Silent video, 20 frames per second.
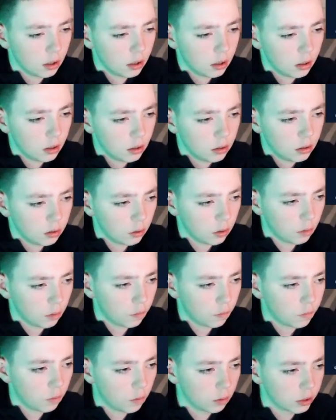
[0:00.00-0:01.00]
Donald
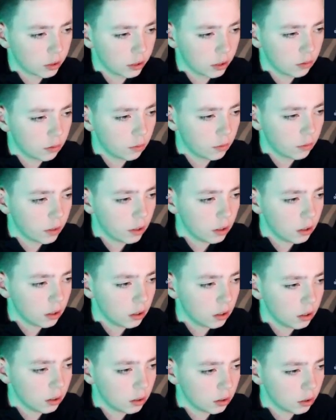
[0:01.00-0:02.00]
throws it over.
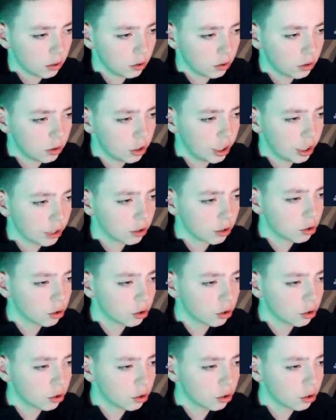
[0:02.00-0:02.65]
It's a good chest control.